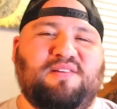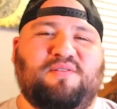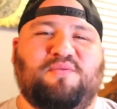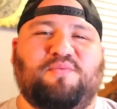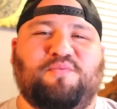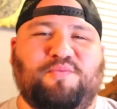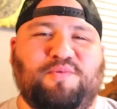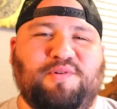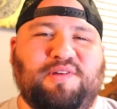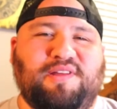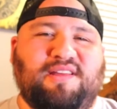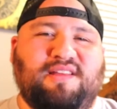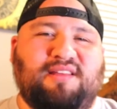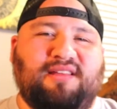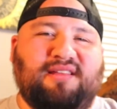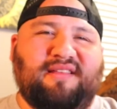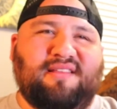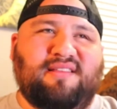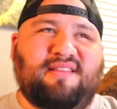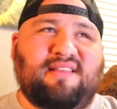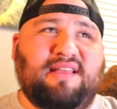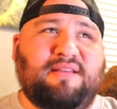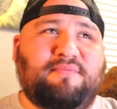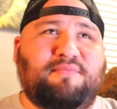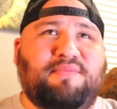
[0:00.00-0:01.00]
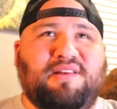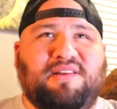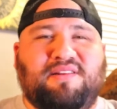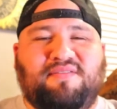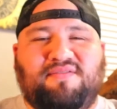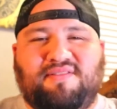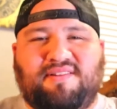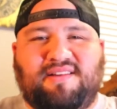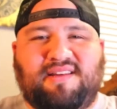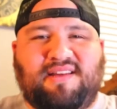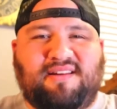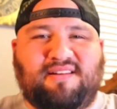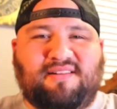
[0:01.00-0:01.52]
with, I believe
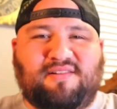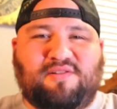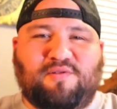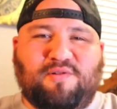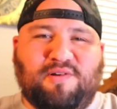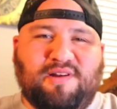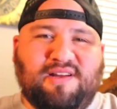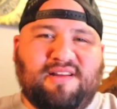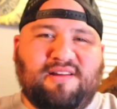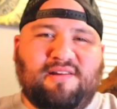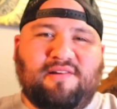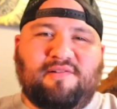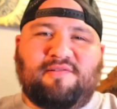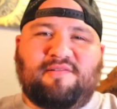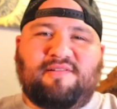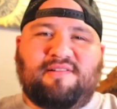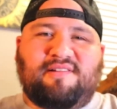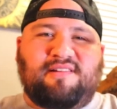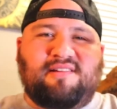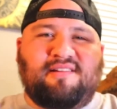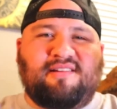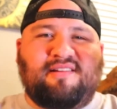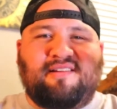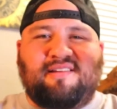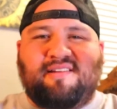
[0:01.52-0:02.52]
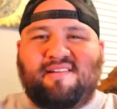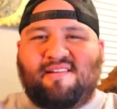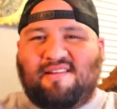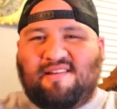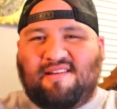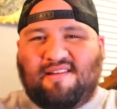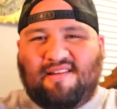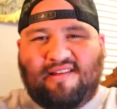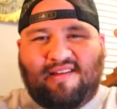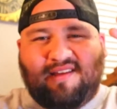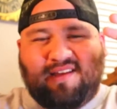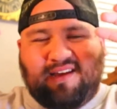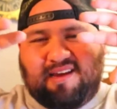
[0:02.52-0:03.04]
it had a crown,
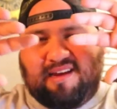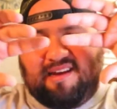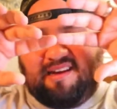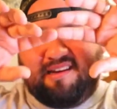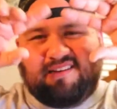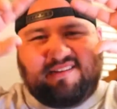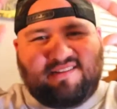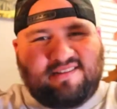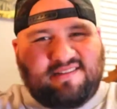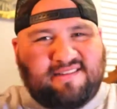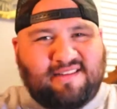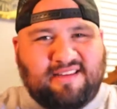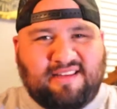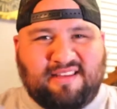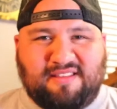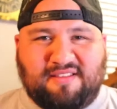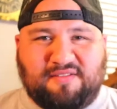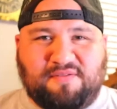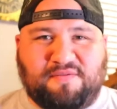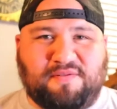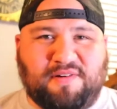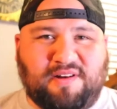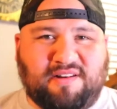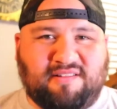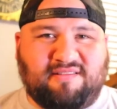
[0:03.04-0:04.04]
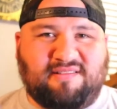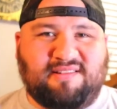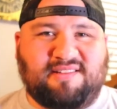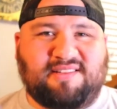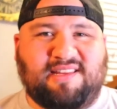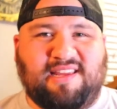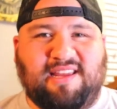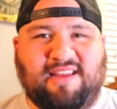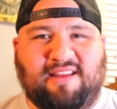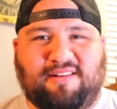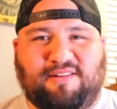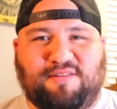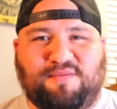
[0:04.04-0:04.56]
and it just said the Fragrance
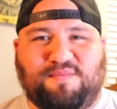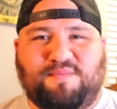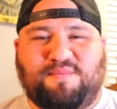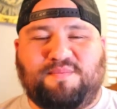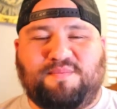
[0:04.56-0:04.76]
Kingdom.